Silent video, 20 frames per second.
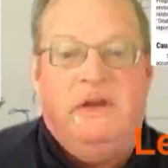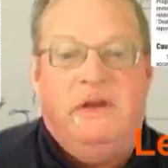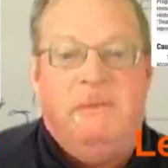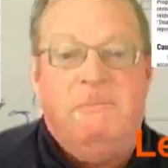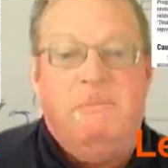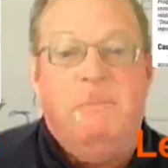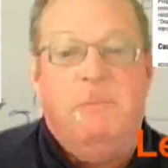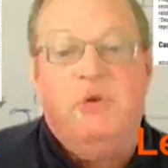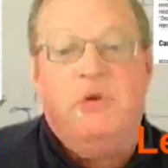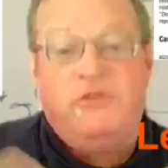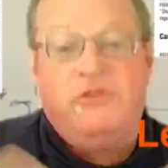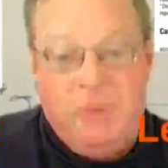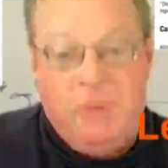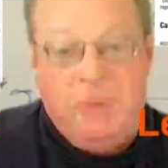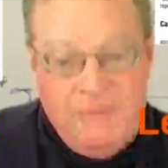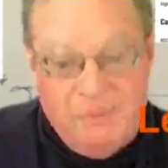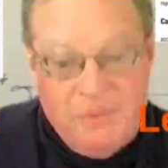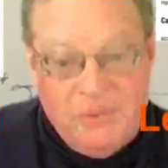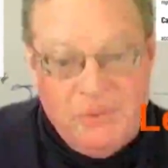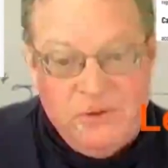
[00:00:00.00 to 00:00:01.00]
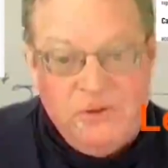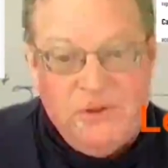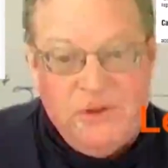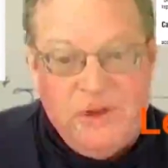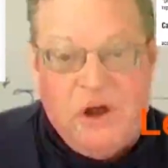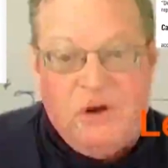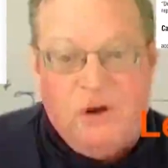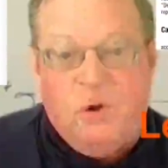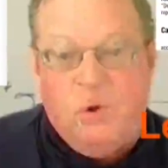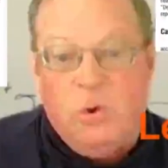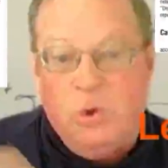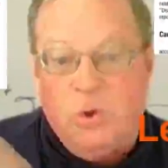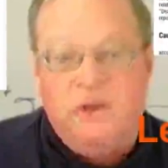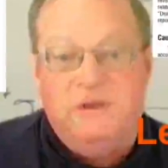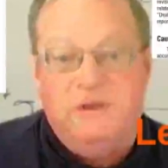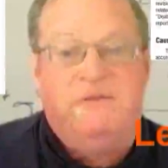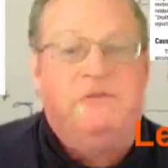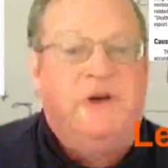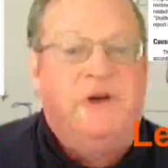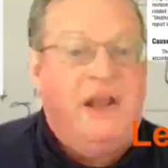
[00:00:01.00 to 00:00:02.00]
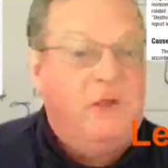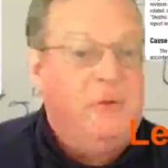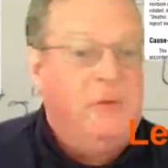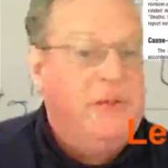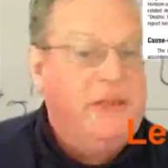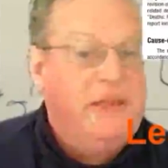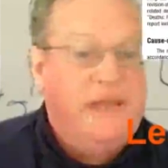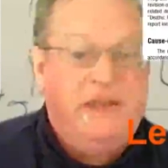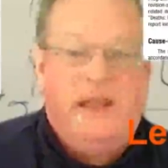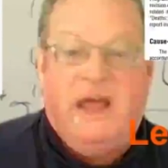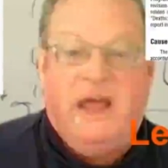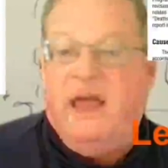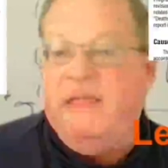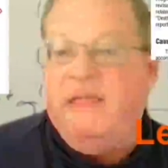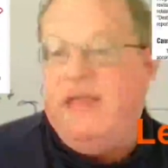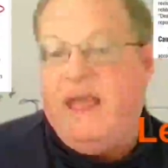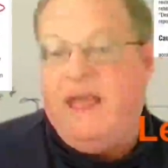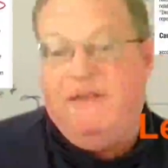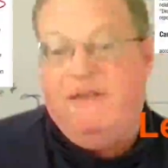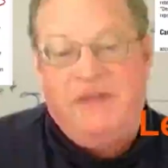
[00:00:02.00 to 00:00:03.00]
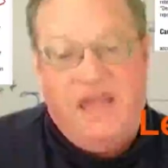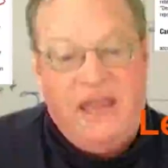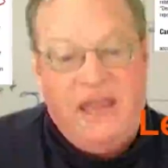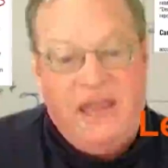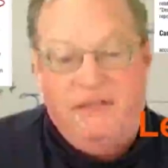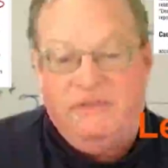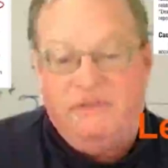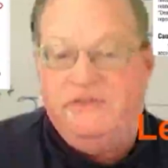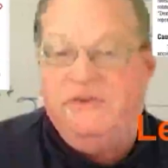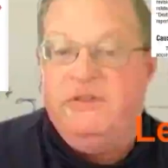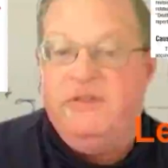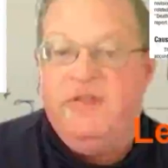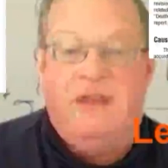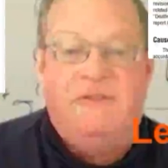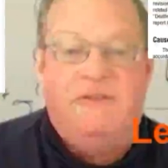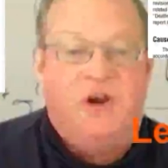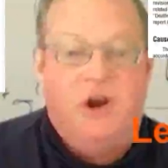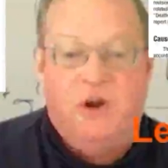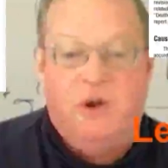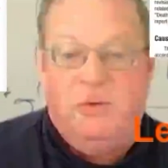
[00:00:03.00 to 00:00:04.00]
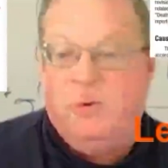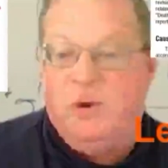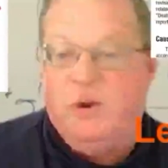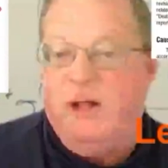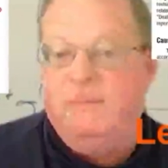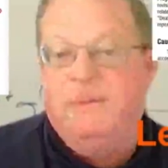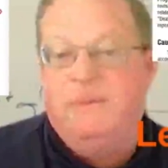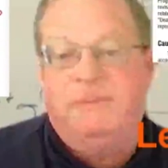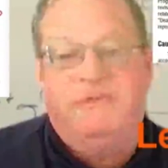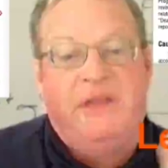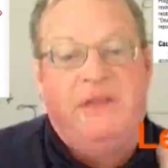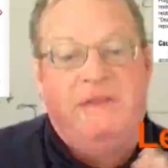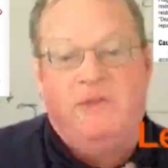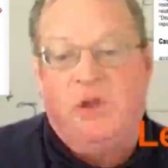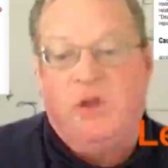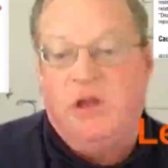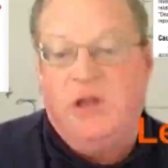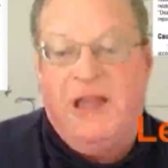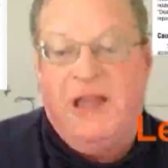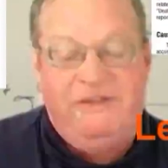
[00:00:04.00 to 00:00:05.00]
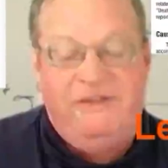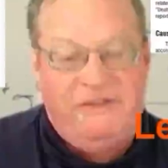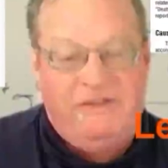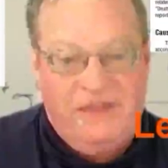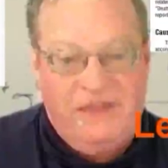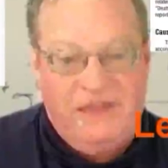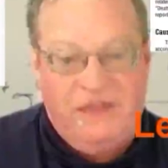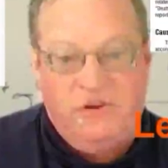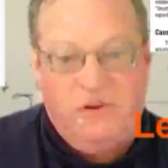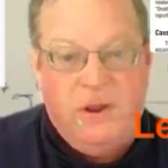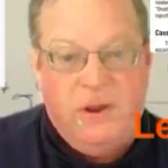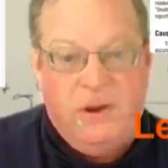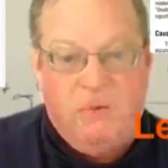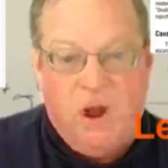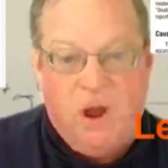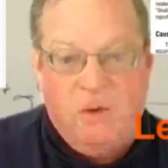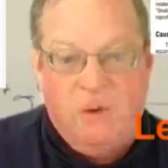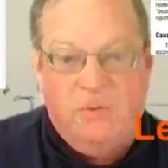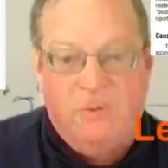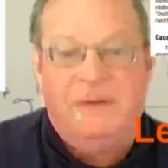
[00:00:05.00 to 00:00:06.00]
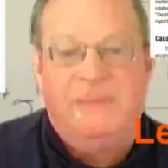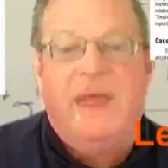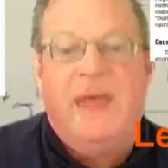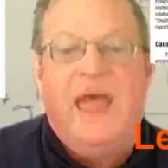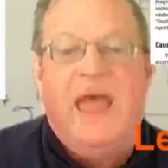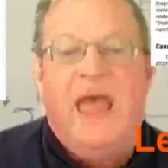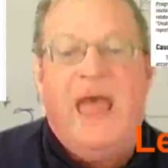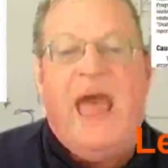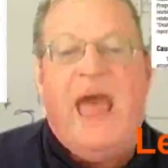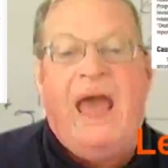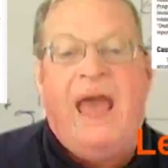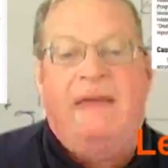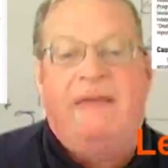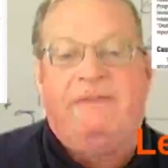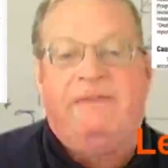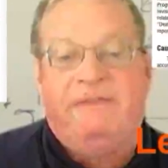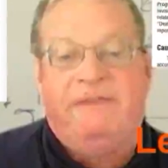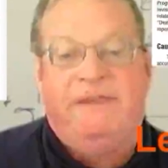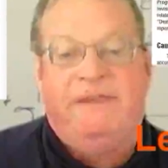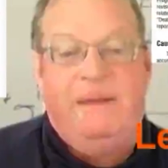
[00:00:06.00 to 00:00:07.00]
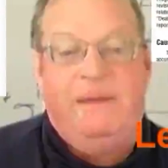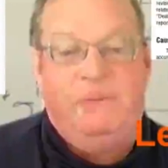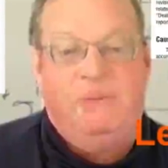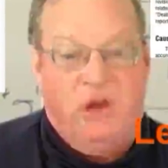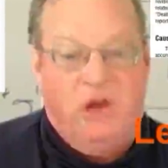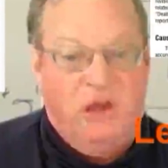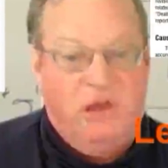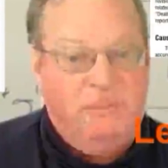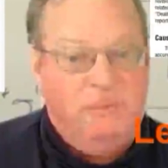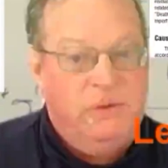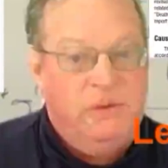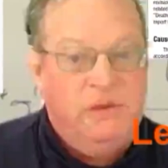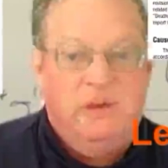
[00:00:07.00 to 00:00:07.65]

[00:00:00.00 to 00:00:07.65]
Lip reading: Most people are old and frail when they die. They have cancer, they have heart problems, they have all kinds of things going wrong with them at the same time.